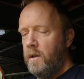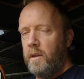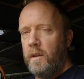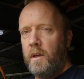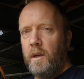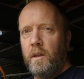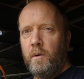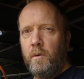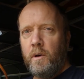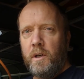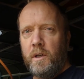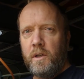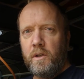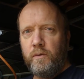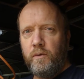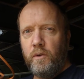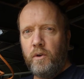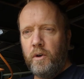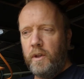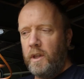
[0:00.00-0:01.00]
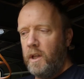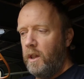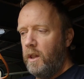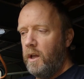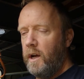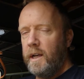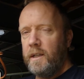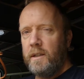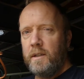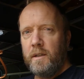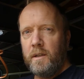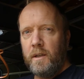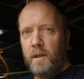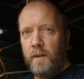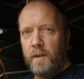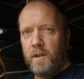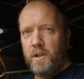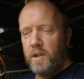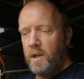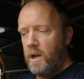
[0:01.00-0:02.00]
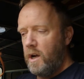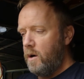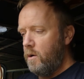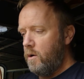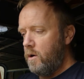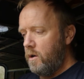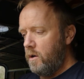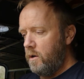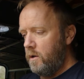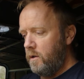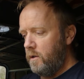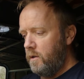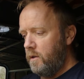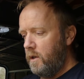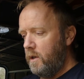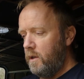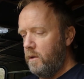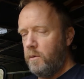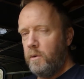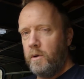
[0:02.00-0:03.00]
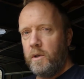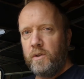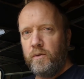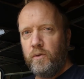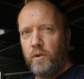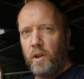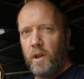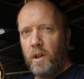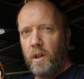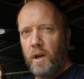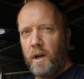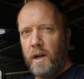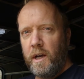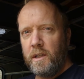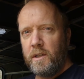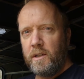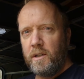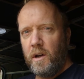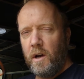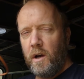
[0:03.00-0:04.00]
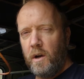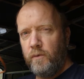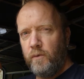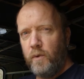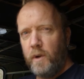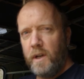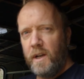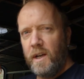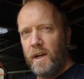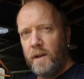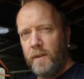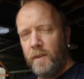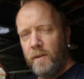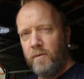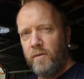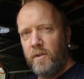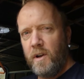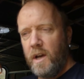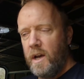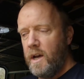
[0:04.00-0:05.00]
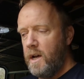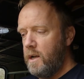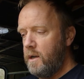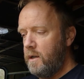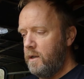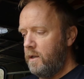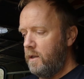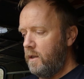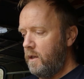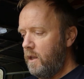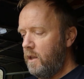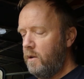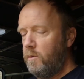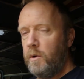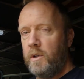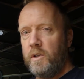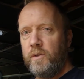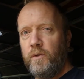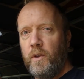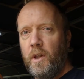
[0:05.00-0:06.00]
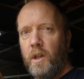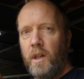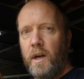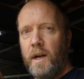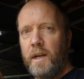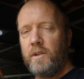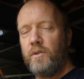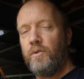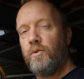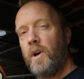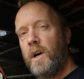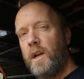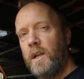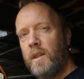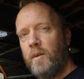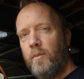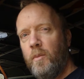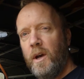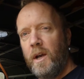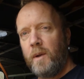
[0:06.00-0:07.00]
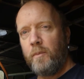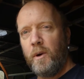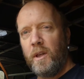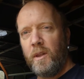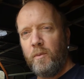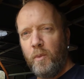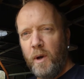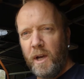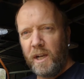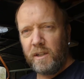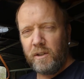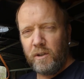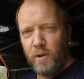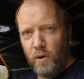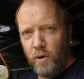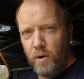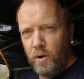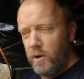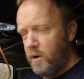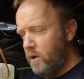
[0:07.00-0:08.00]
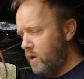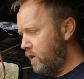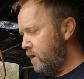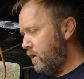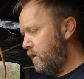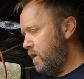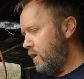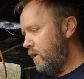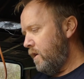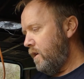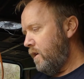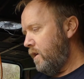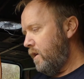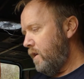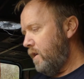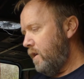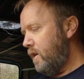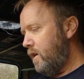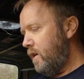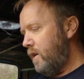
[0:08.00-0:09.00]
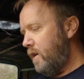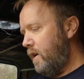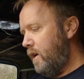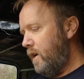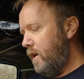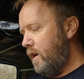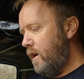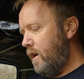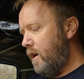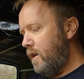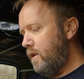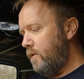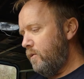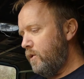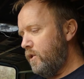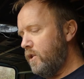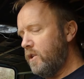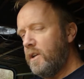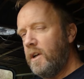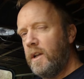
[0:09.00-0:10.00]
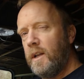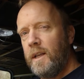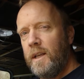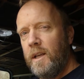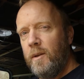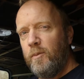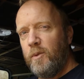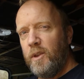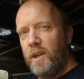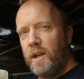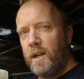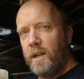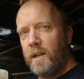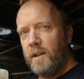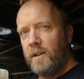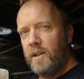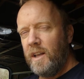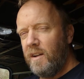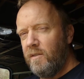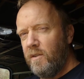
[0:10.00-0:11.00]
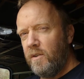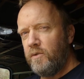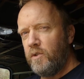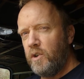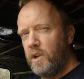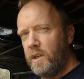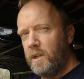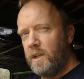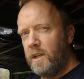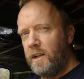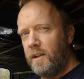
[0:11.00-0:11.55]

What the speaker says: the other one is for the light in the shower, the other one is for the lights halfway down the van, the other one is for the lights right at the back by the back door, and we just got to keep thinking, have I forgotten